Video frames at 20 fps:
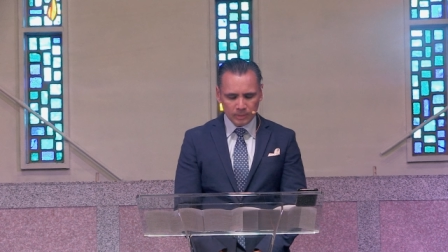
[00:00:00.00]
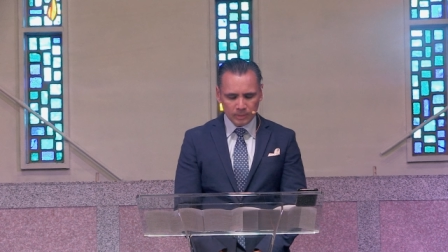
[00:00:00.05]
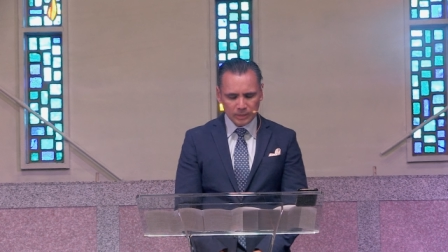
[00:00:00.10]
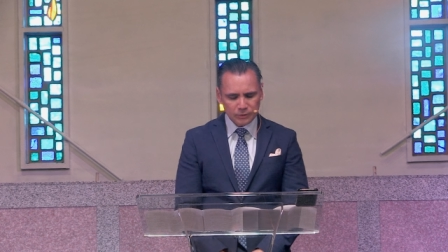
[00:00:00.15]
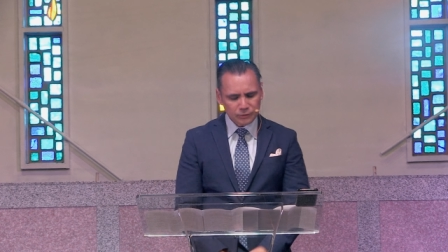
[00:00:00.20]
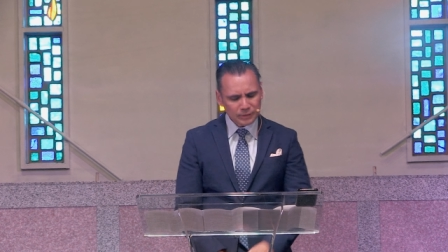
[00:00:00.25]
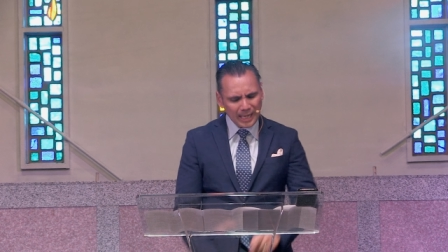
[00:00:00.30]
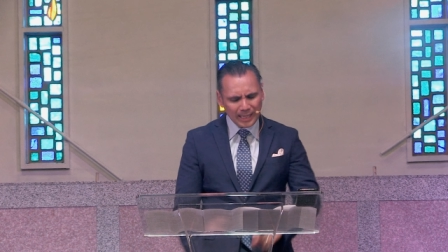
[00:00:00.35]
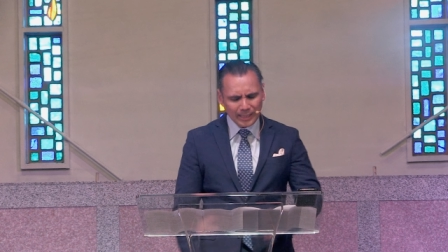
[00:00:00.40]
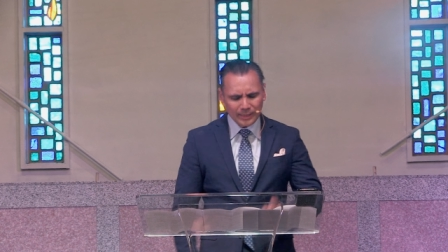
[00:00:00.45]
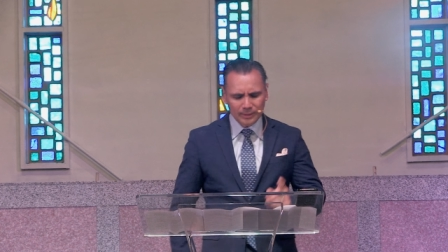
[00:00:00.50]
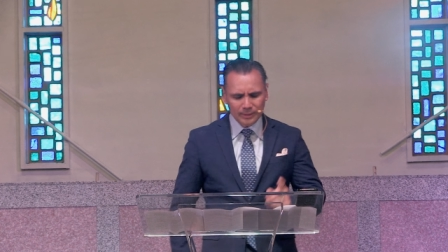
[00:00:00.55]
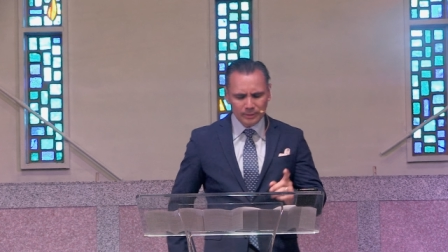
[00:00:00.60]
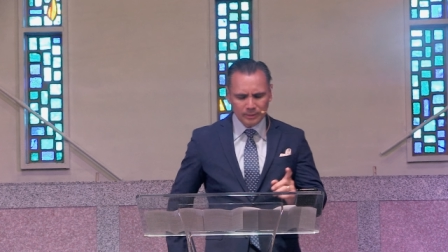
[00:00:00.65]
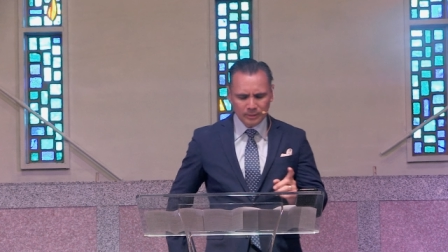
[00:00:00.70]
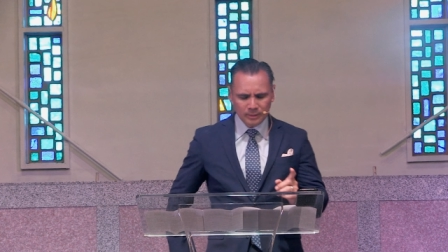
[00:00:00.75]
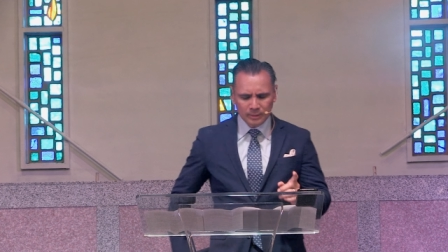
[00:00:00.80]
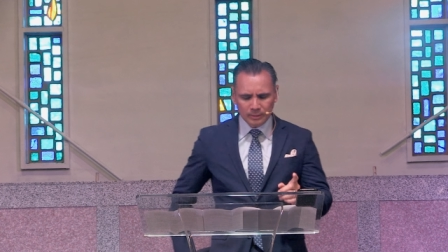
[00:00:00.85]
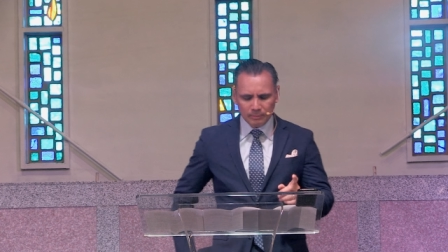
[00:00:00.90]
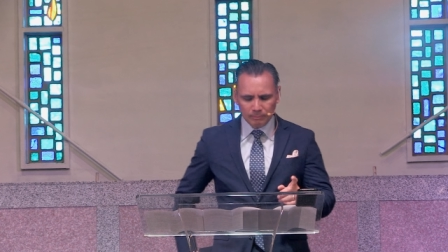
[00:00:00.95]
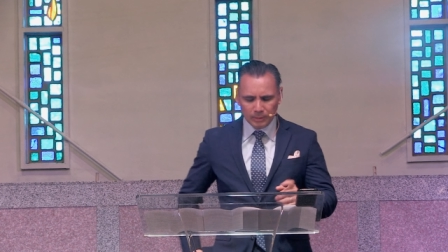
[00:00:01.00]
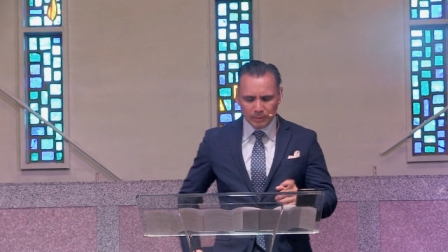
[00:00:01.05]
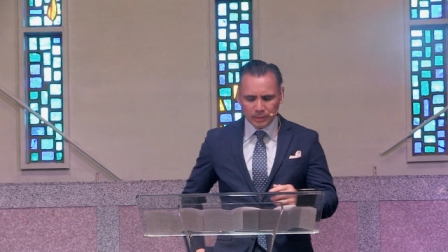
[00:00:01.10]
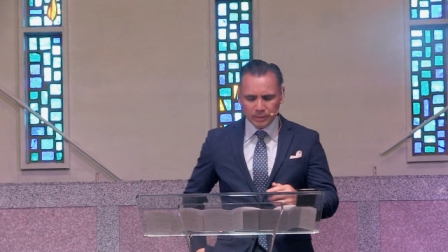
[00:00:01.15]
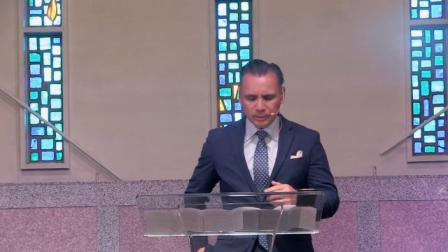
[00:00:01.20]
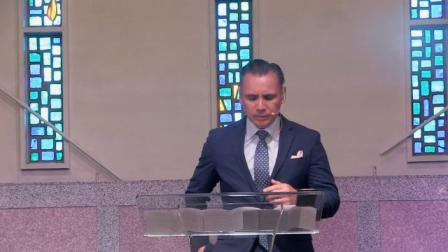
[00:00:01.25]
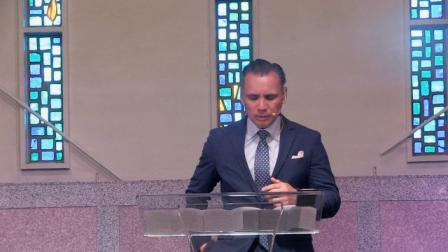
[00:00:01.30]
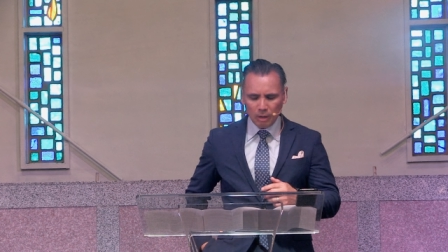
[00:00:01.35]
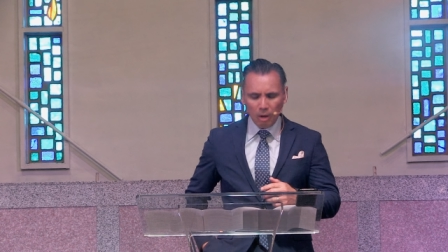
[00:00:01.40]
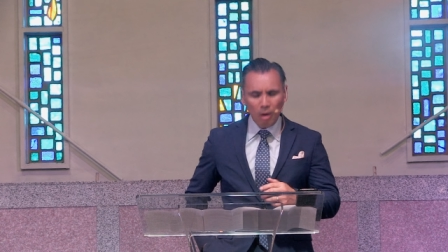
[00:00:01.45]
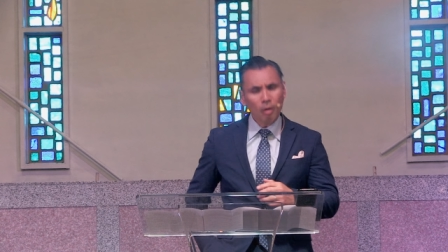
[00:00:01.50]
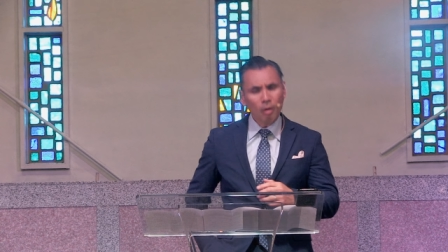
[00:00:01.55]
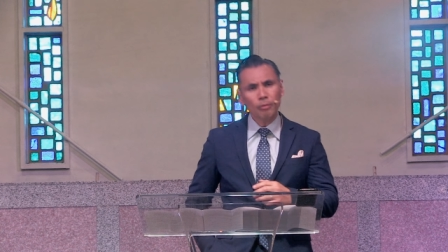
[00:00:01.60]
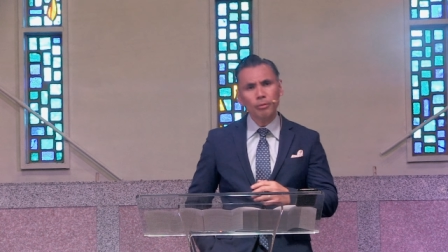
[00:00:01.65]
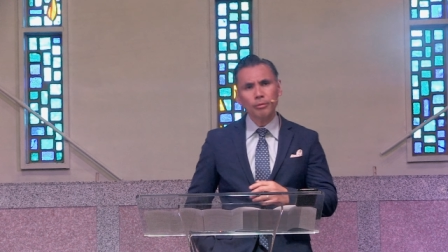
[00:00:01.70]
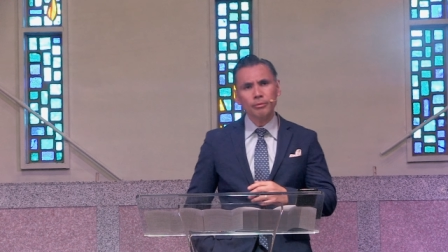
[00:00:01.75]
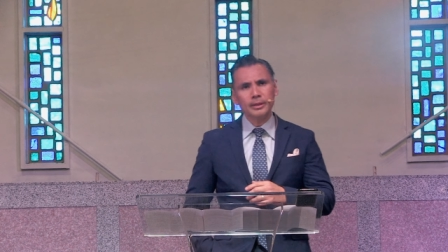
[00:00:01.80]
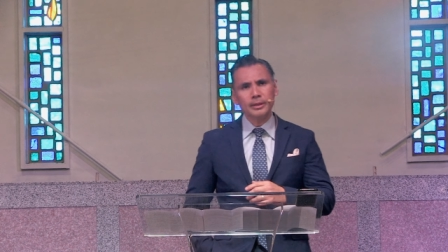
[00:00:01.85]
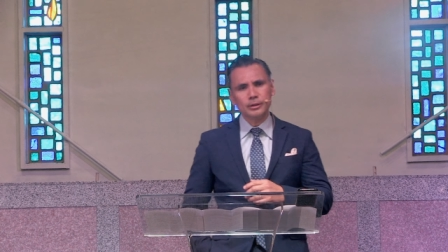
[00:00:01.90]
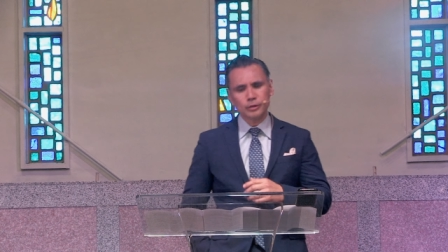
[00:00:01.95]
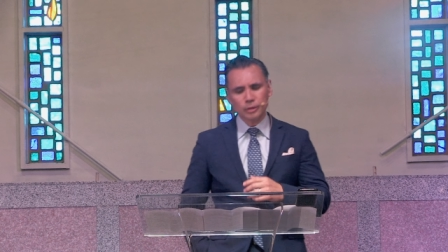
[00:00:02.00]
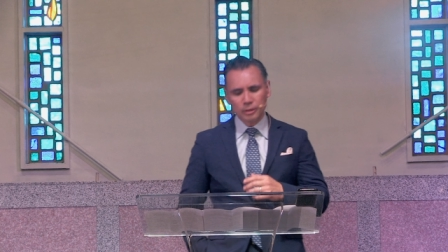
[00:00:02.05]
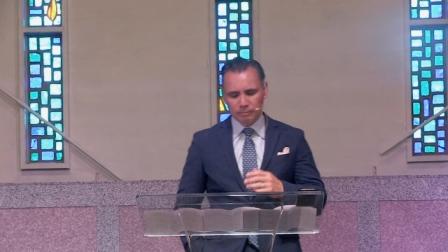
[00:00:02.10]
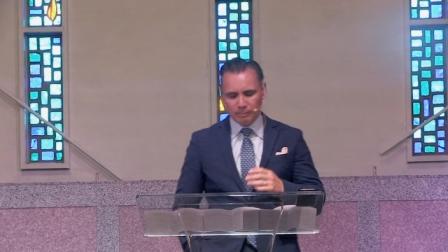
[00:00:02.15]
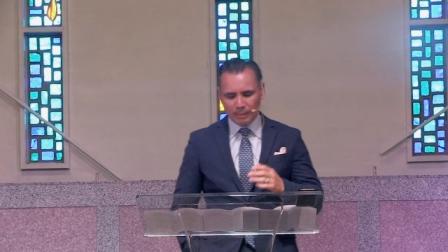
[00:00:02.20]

Second, because although they took